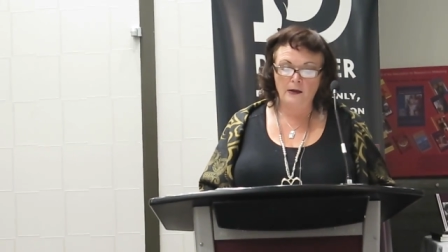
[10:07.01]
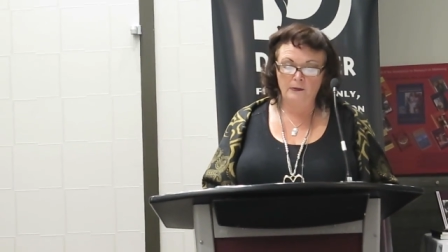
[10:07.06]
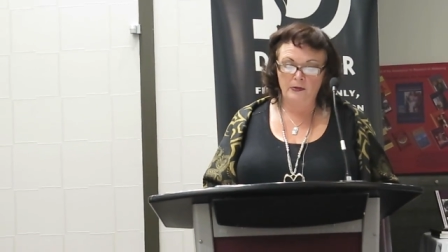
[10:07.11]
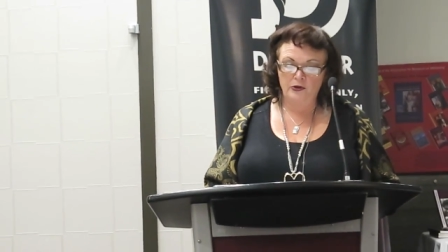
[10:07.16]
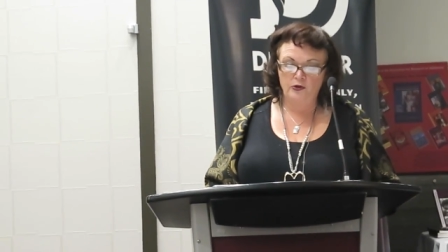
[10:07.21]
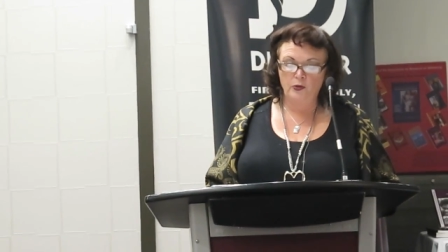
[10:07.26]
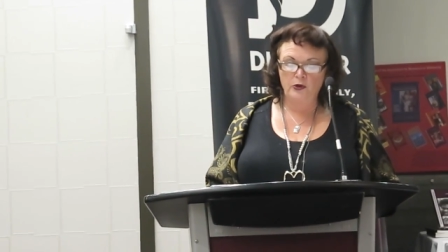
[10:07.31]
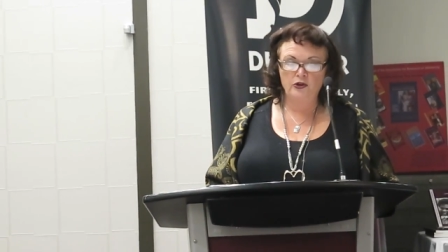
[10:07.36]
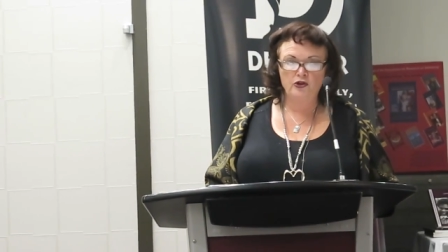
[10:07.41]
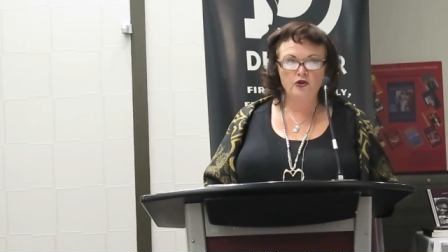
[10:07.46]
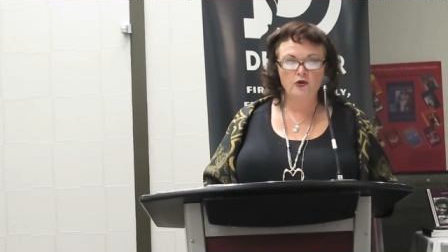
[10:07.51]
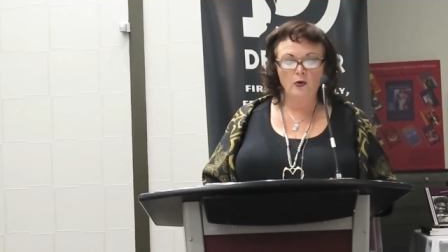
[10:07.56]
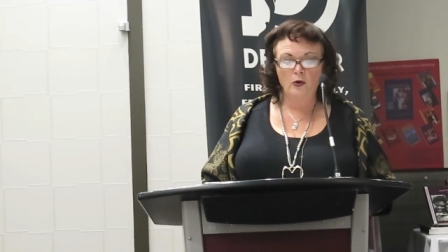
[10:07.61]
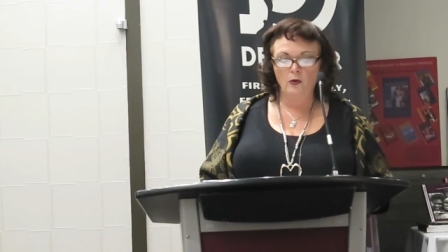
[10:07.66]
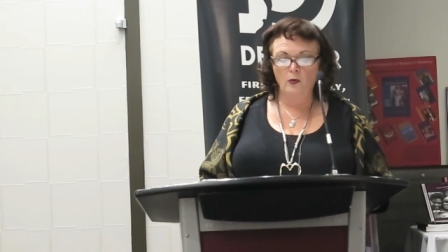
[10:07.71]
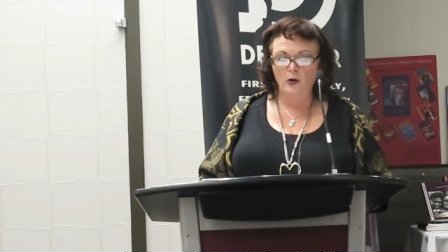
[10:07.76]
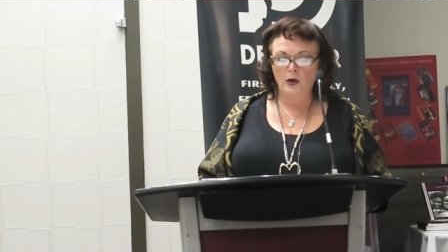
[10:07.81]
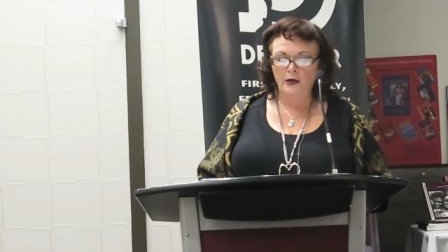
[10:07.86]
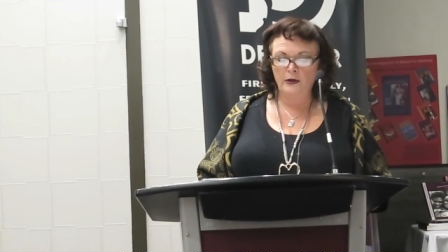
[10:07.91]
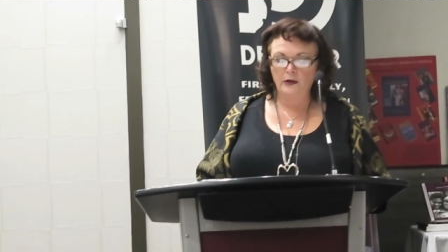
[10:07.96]
between
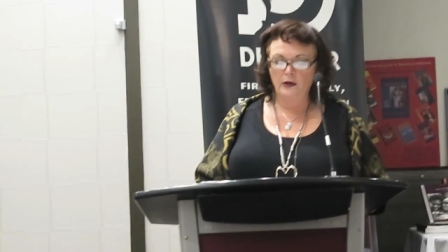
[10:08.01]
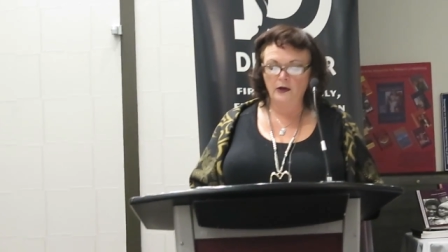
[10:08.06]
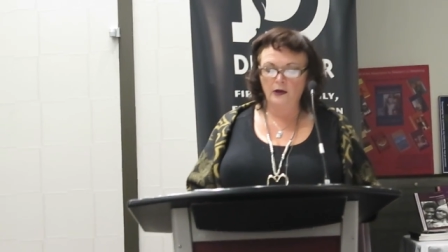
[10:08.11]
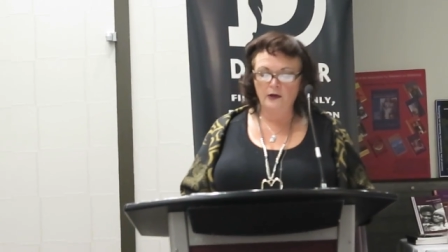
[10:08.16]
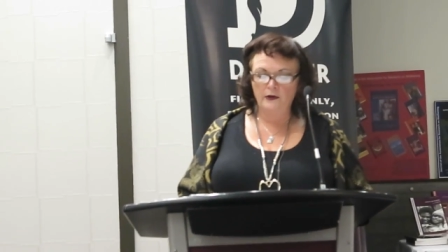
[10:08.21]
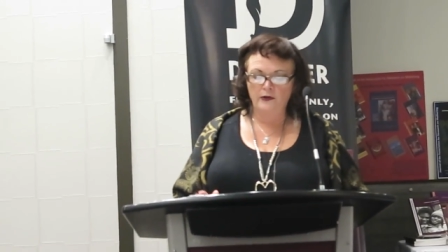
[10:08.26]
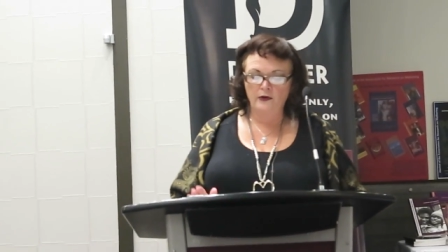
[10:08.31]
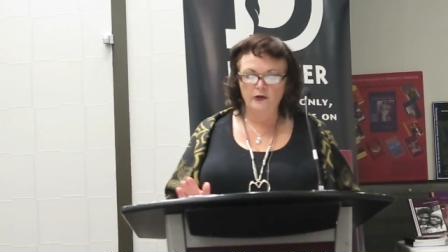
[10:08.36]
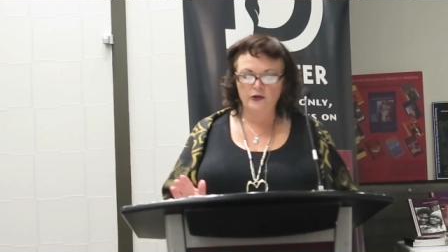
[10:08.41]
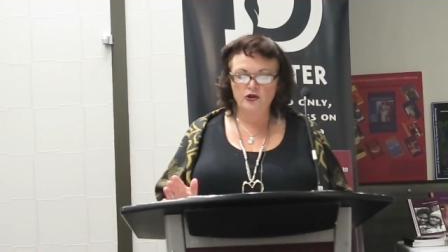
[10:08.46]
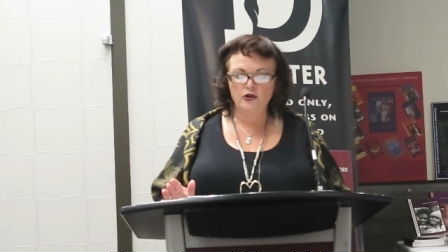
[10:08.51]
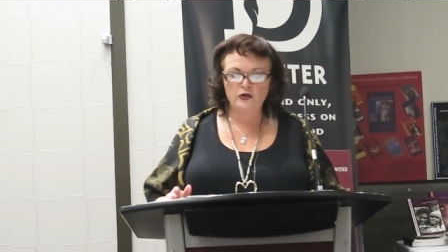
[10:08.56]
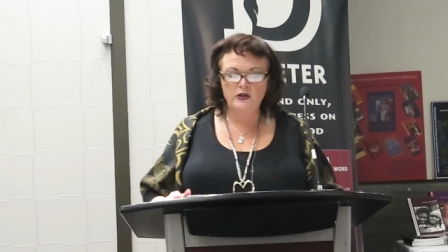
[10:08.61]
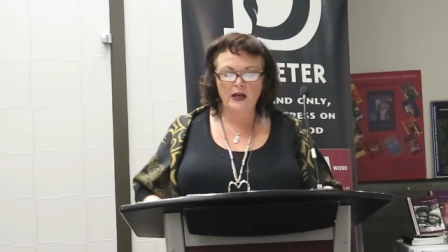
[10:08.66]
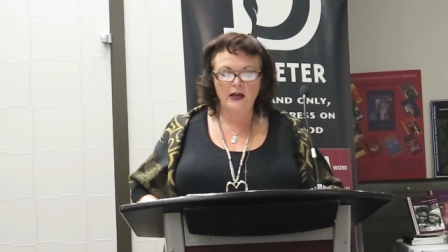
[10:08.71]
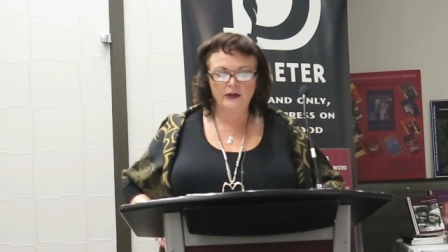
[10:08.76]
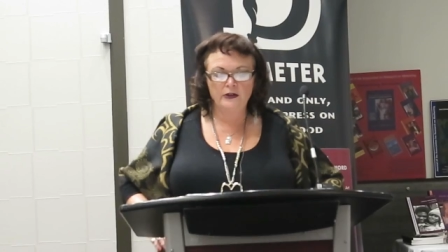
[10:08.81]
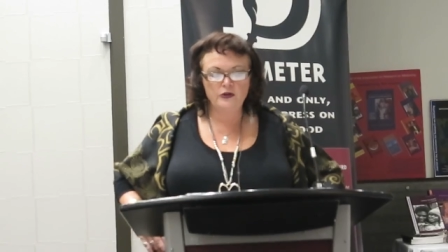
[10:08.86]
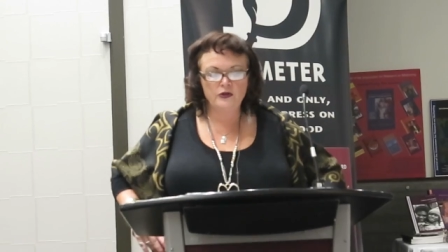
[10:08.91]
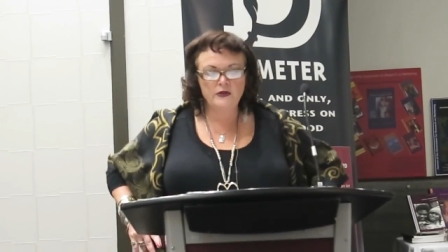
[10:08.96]

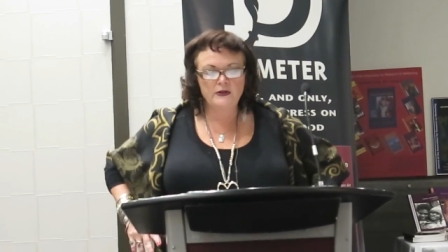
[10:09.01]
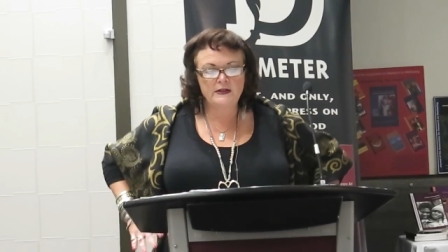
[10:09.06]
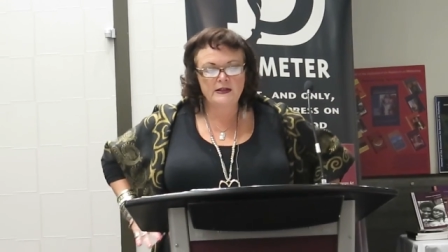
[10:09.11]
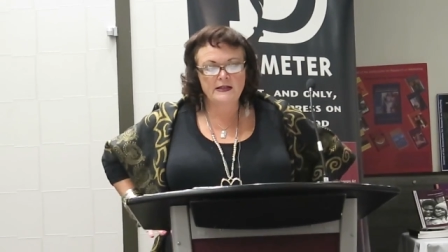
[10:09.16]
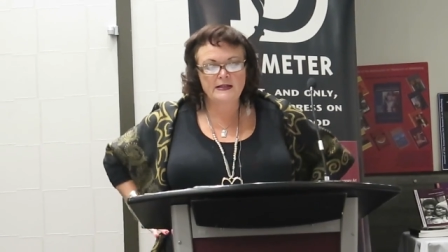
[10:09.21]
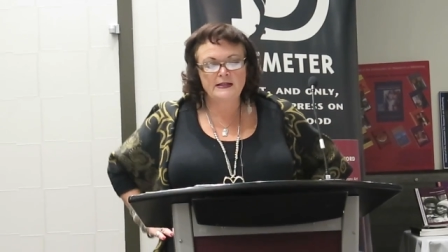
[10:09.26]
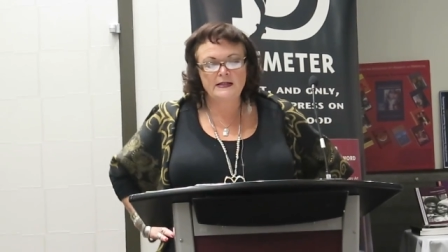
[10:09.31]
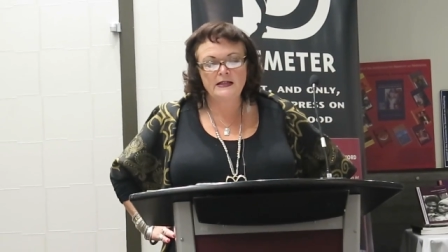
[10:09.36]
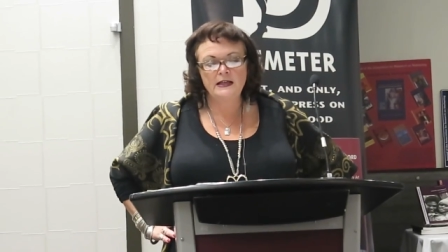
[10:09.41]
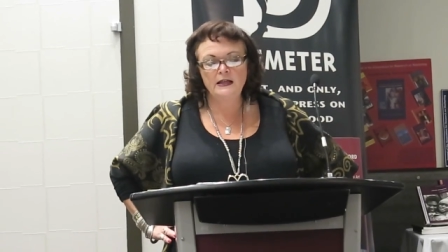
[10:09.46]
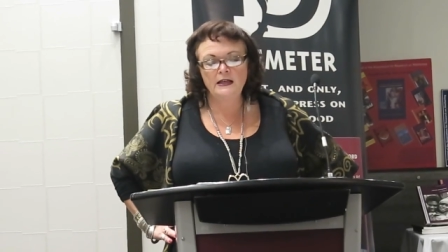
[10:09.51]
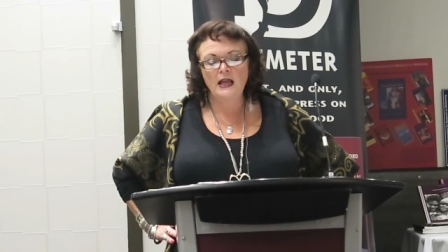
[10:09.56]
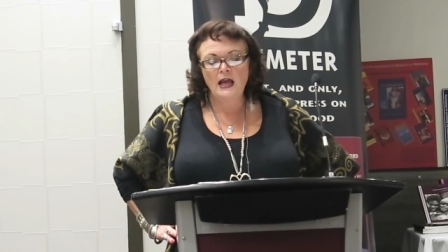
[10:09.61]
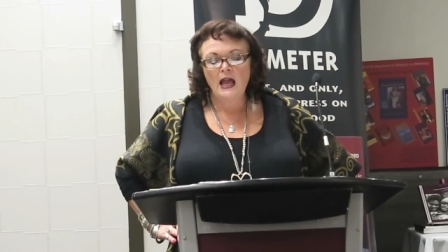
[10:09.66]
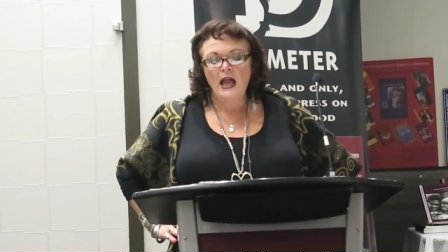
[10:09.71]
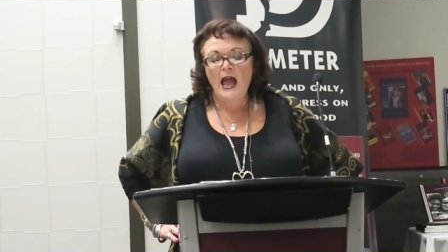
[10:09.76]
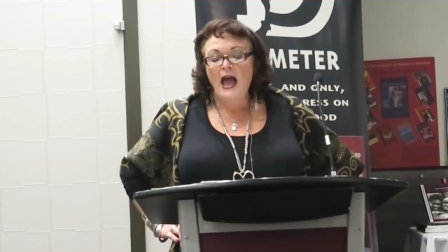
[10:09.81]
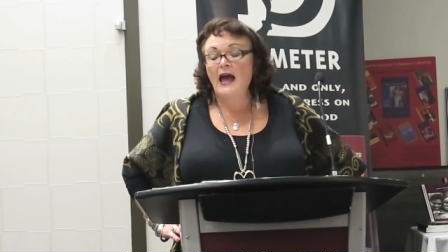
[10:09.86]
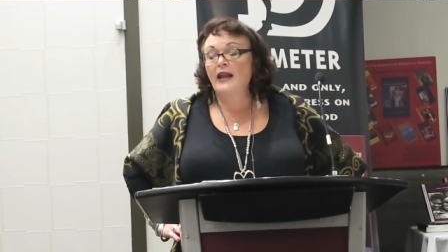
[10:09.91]
2010 and 2016,